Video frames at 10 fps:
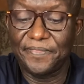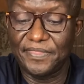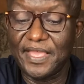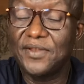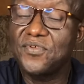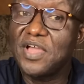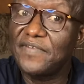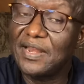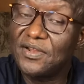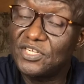Then you have
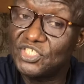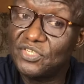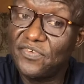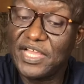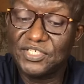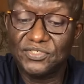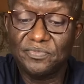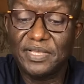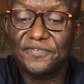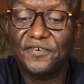allergic reaction to
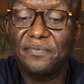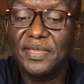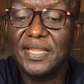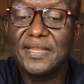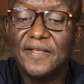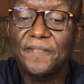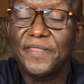metformin